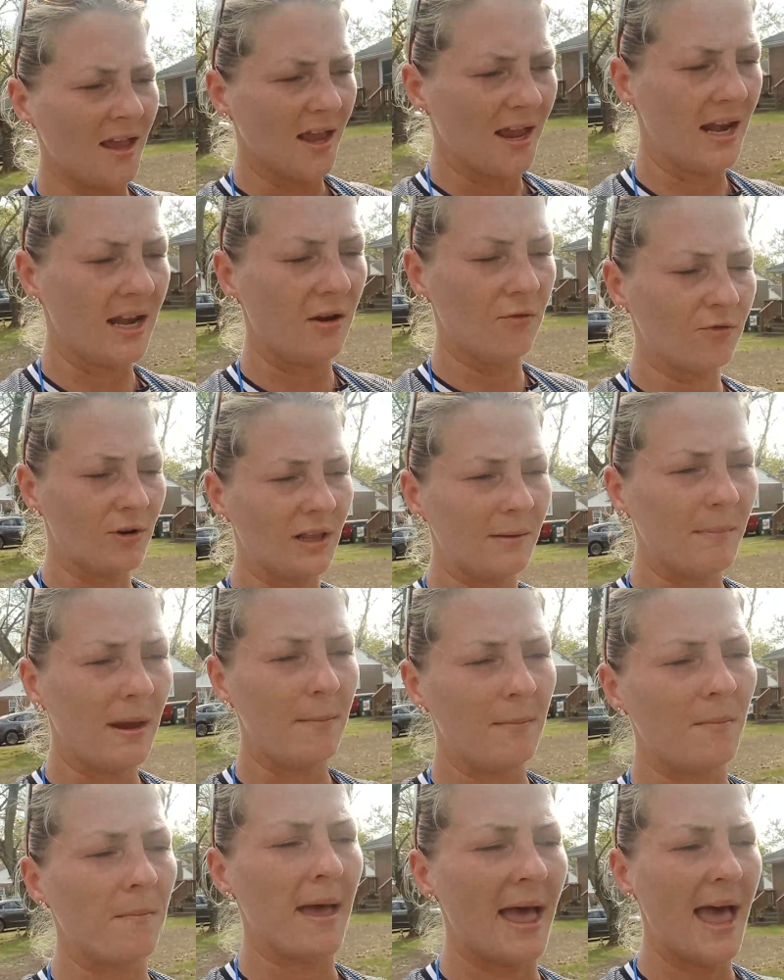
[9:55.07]
and it really
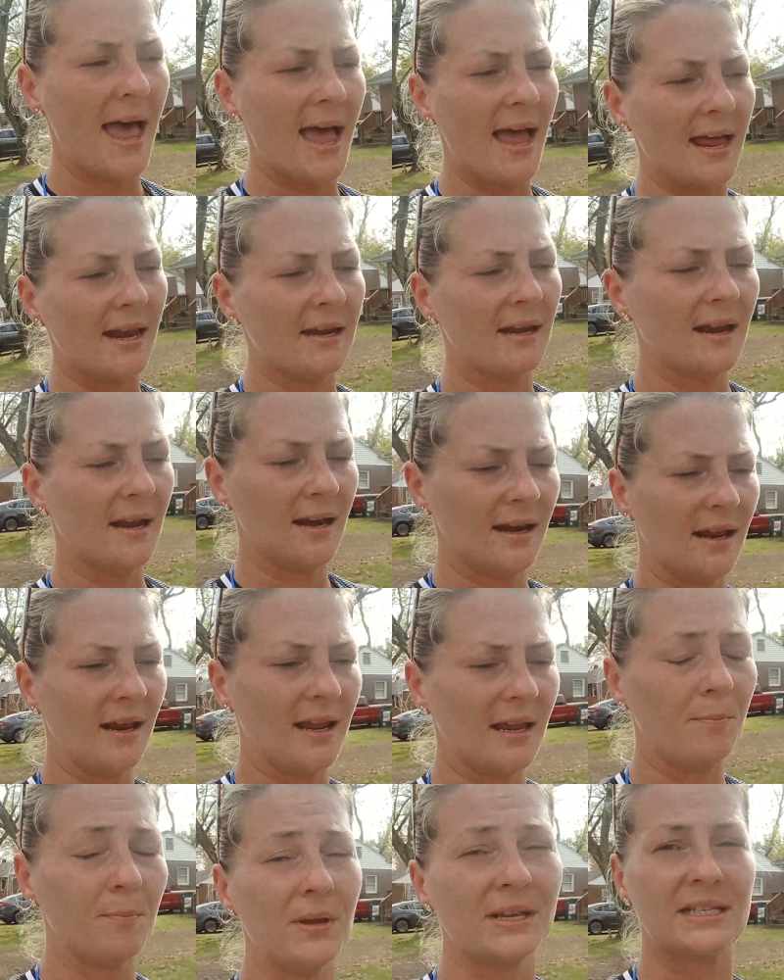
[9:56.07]
made me mad, and
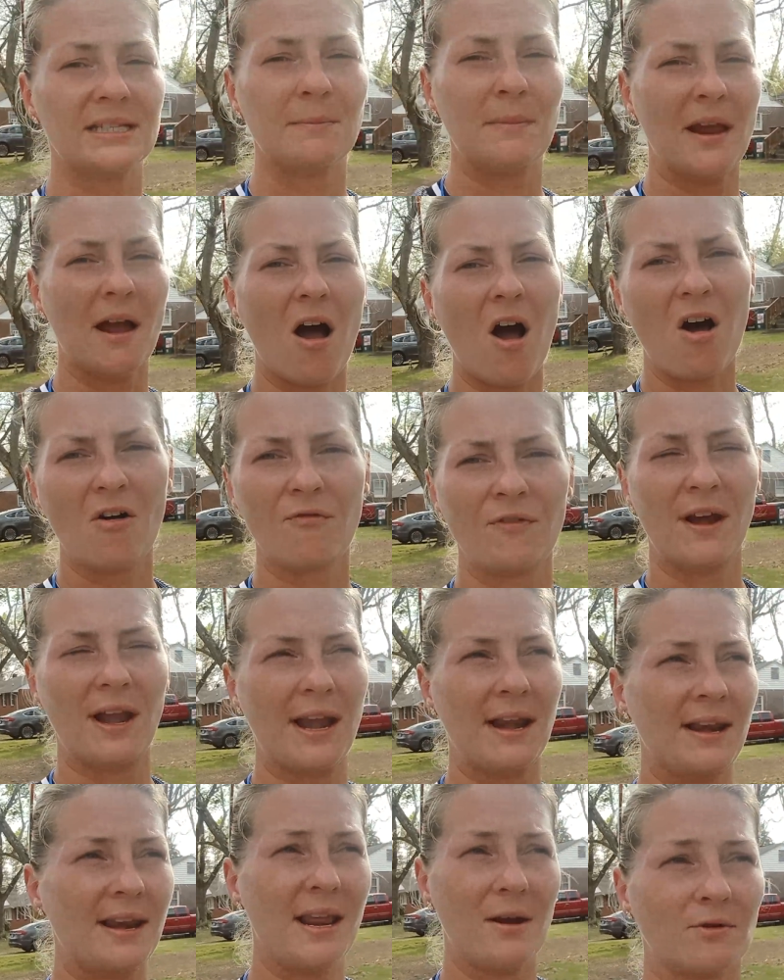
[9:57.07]
it pissed me off,
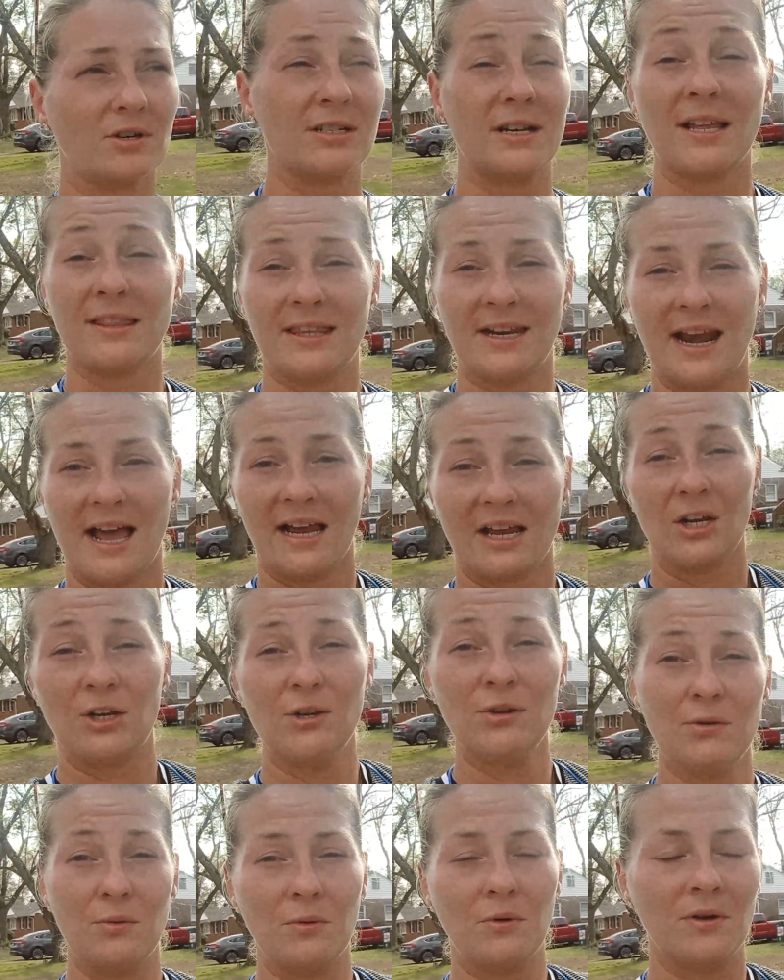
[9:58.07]
and there was nothing I can
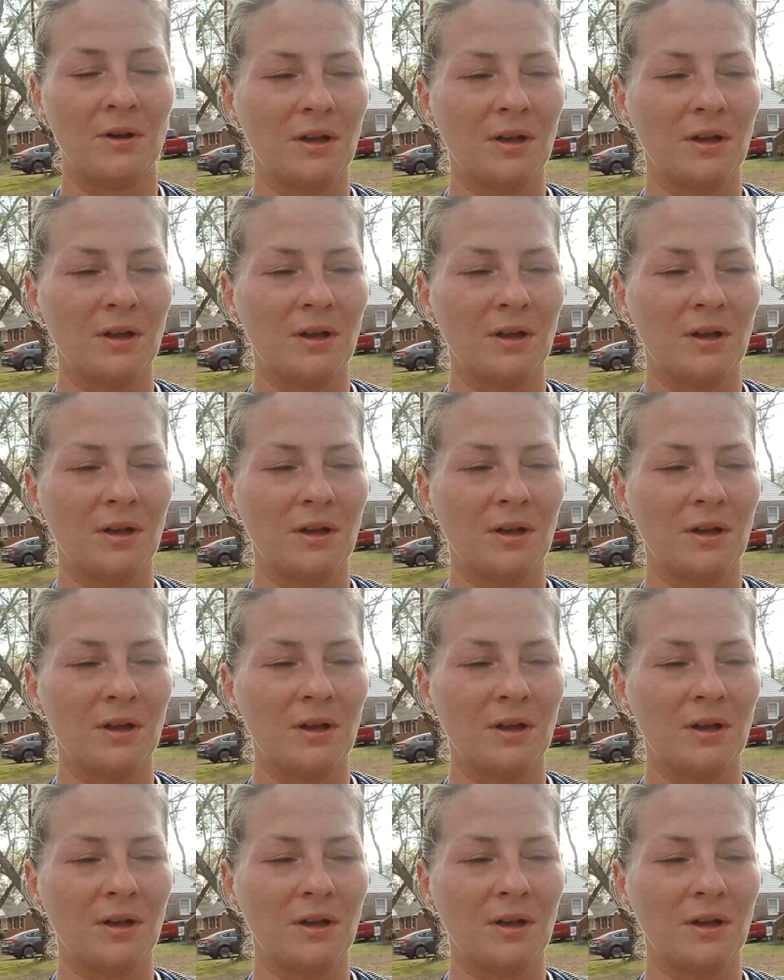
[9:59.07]
do,